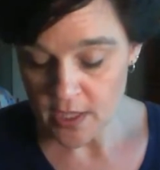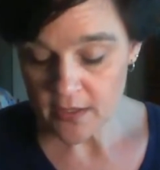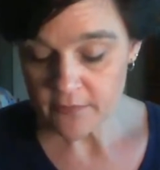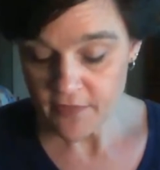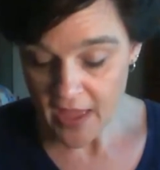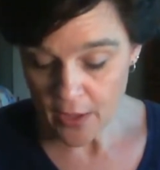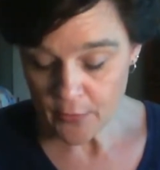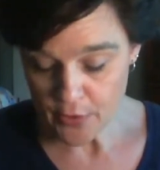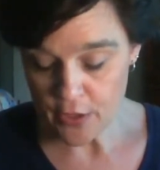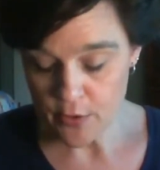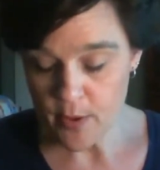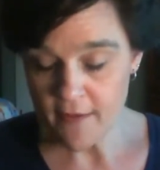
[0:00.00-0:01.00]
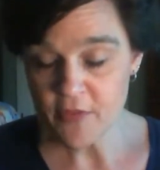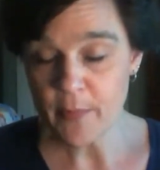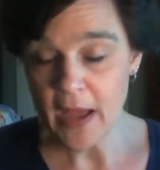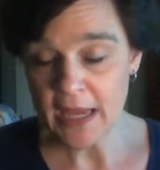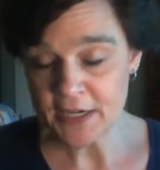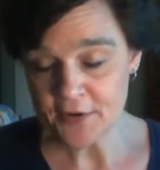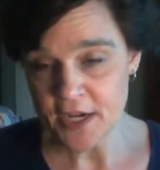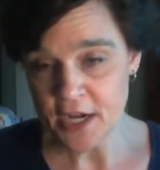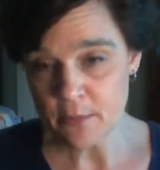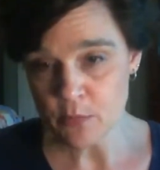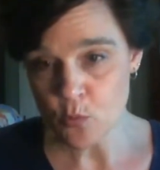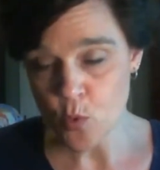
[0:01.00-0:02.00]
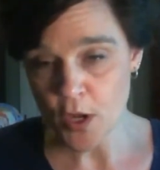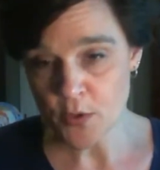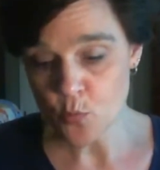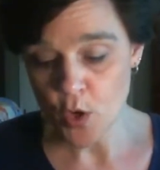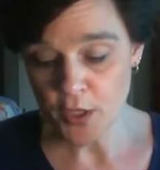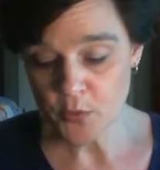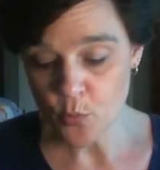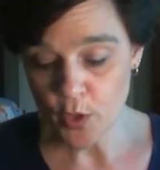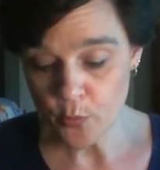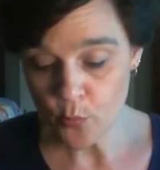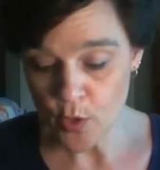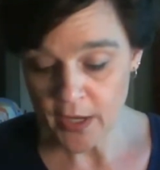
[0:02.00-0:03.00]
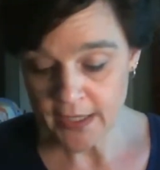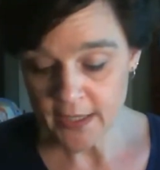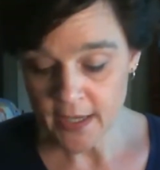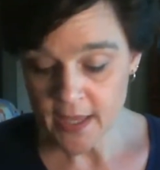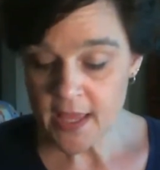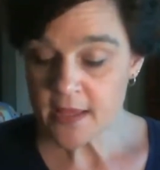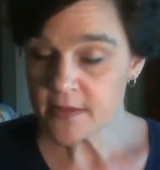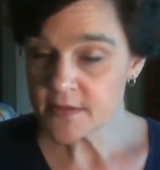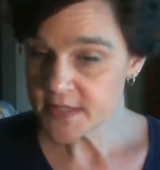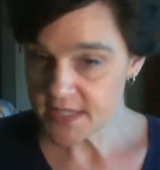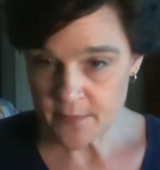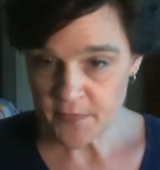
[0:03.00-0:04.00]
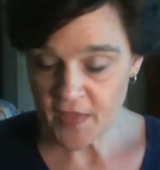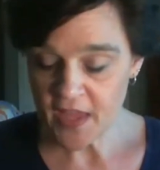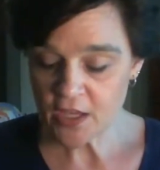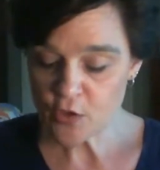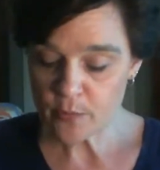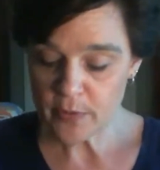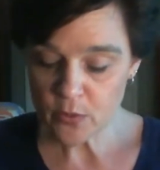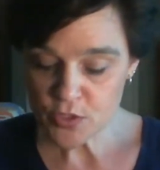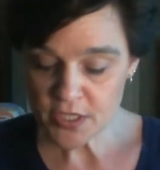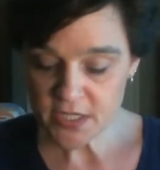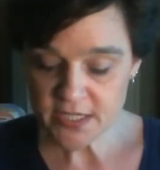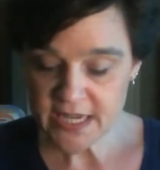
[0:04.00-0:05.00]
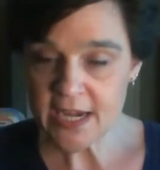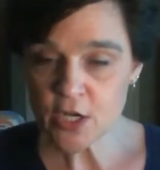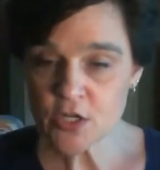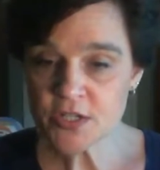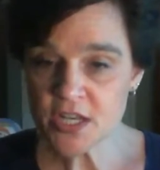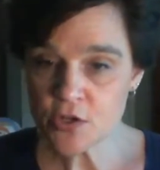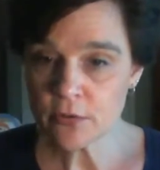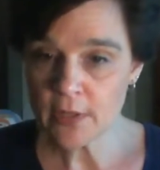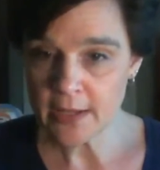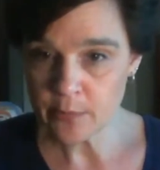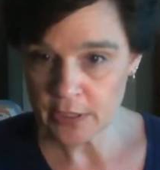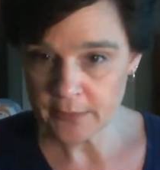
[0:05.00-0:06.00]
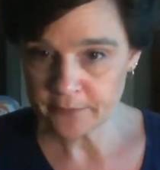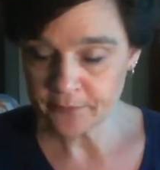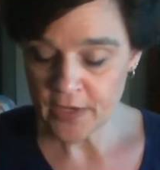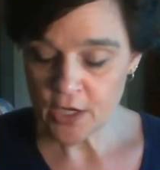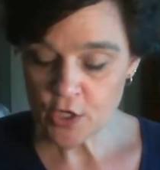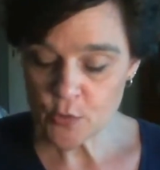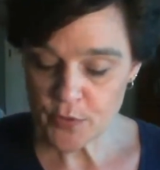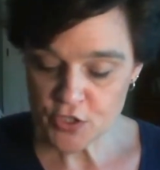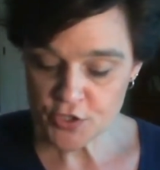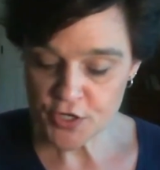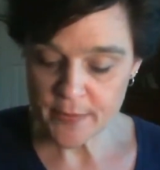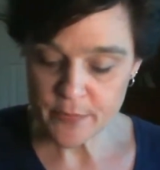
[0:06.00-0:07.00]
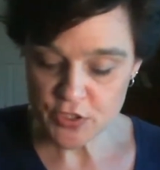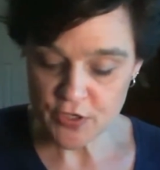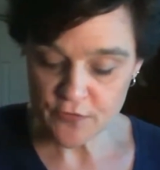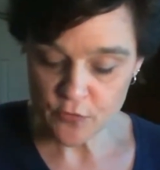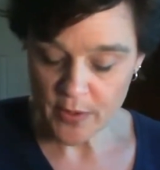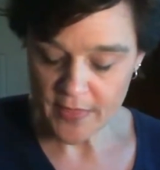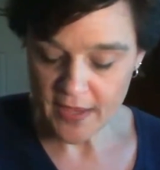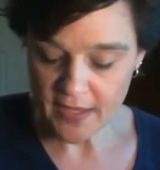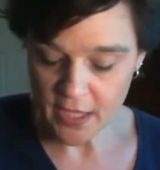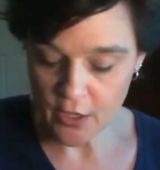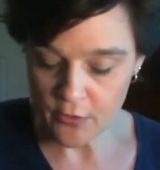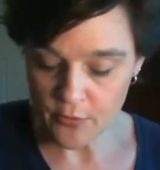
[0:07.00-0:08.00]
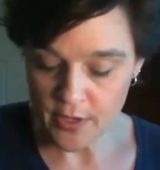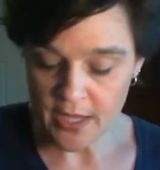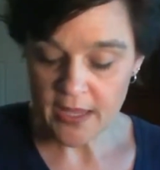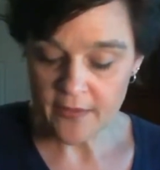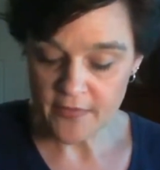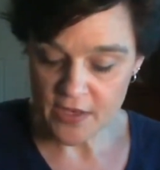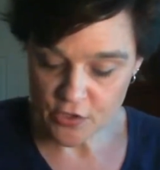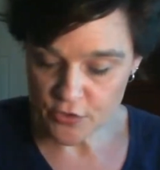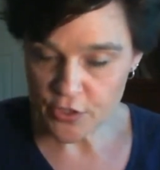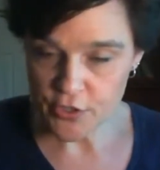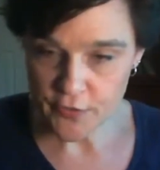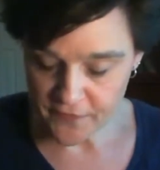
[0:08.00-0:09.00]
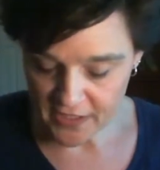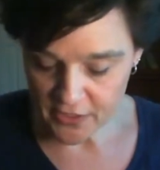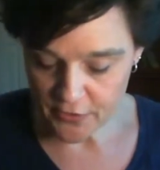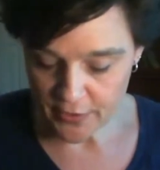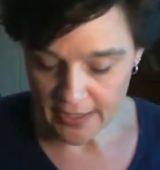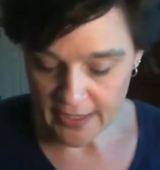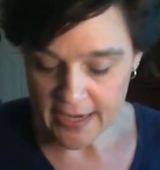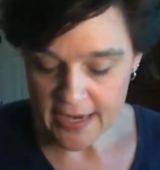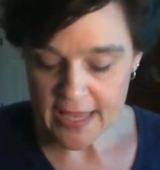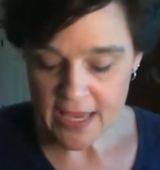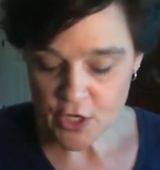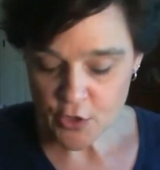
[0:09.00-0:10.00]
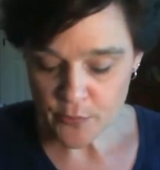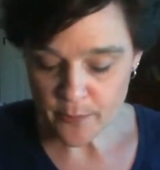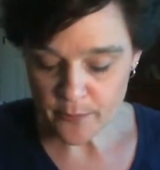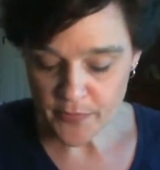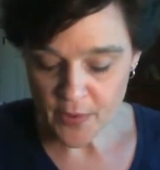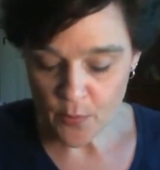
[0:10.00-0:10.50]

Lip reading: value of the binary number 1111. Same thing, you build your containers and you label them. You put your numbers over where they go, and then you do your figuring, and the